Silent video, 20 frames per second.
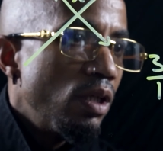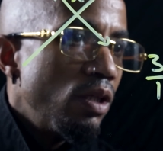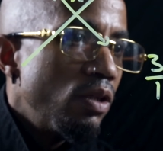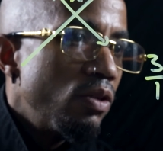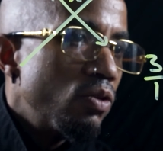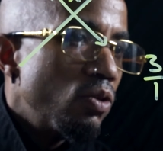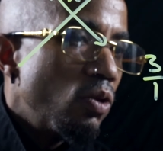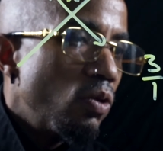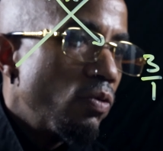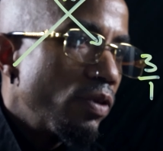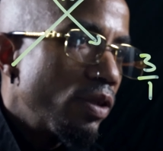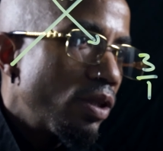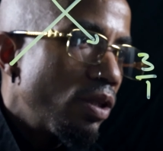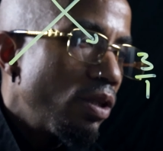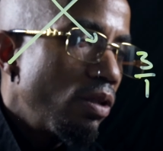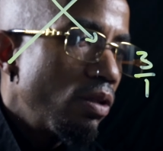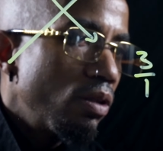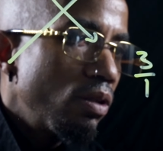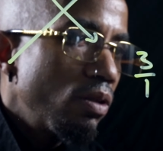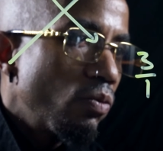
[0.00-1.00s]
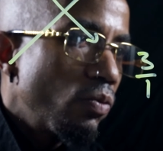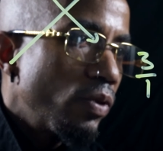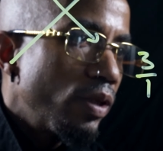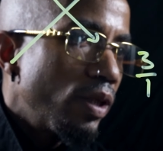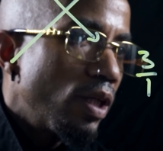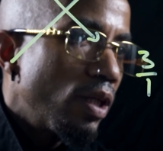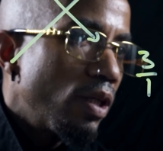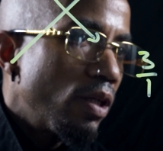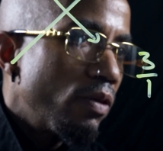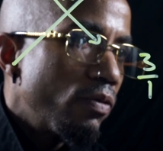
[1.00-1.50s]
So over here we
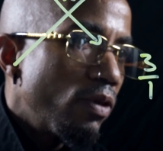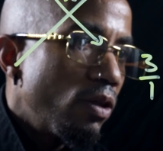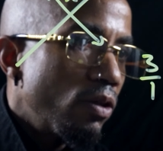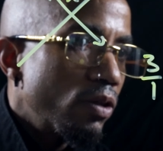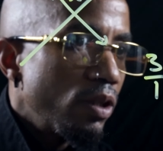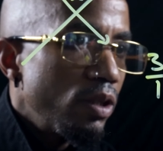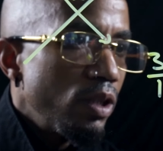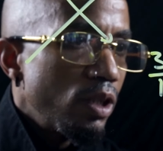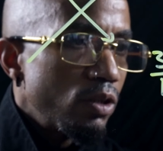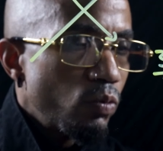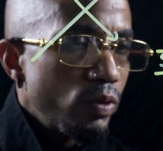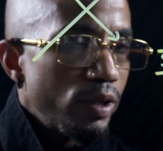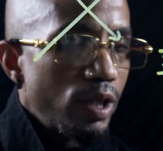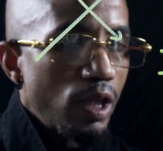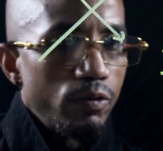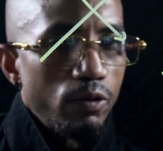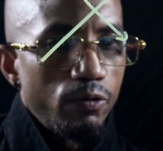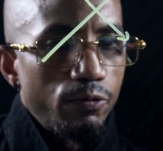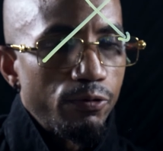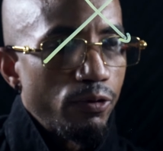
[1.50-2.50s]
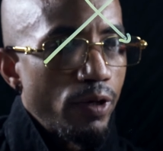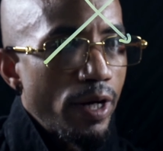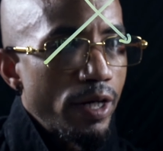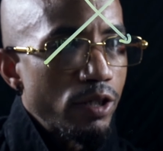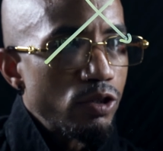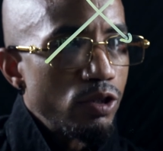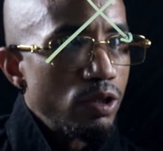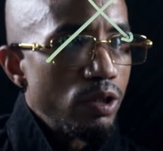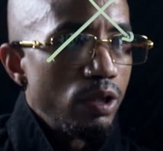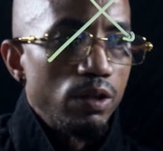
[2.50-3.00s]
have, okay, yes, we have a
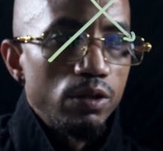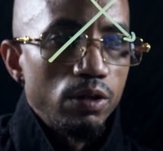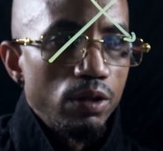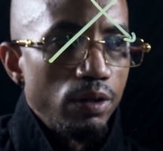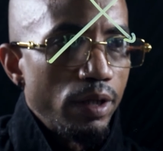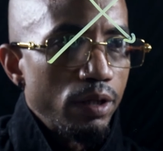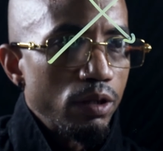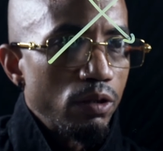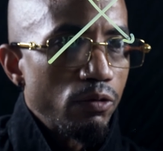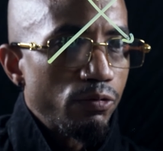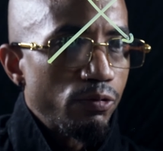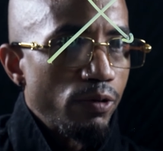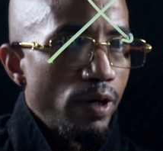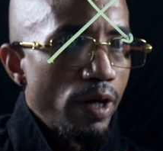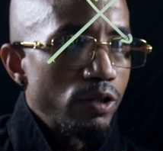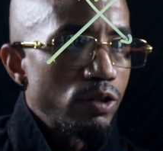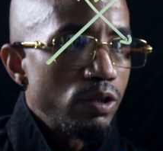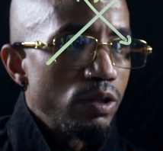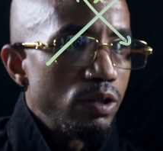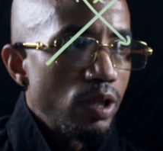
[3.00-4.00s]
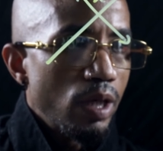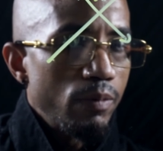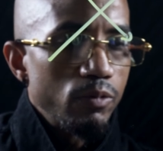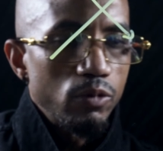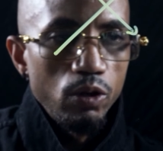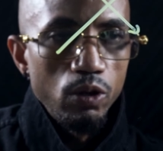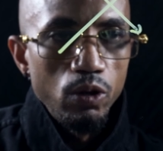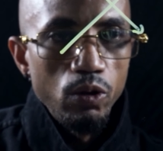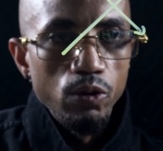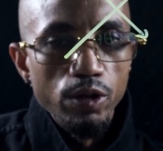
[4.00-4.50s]
fraction, and it's a negative fraction times
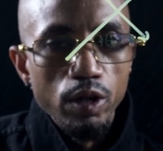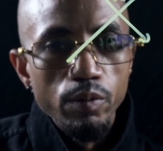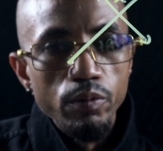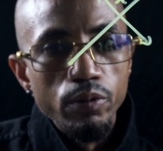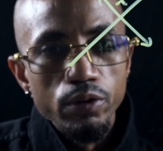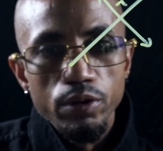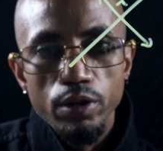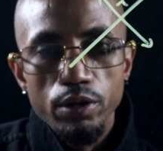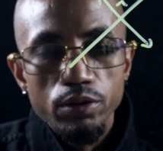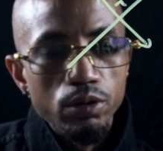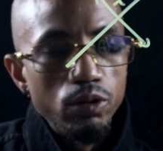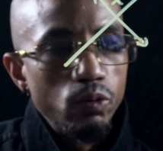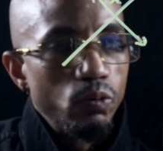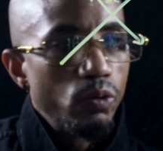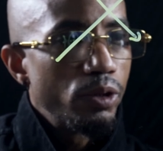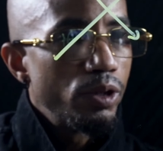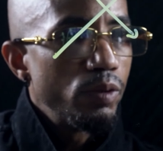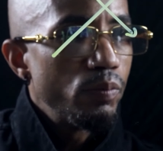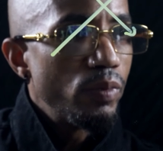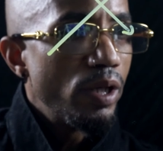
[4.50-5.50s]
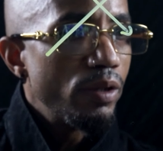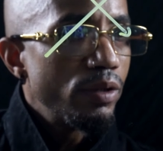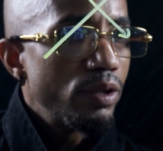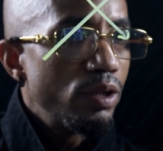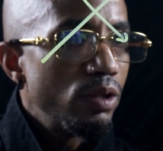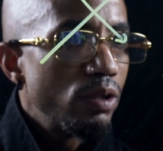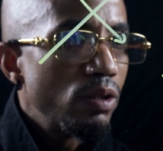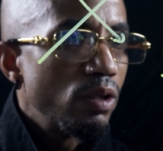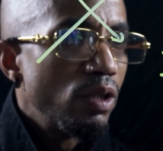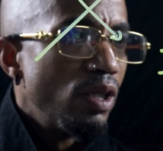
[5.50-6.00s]
a whole number. Nothing to worry about
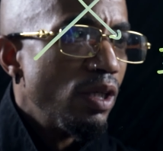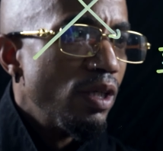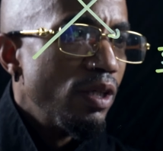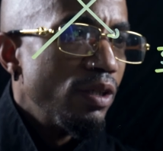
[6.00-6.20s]
here.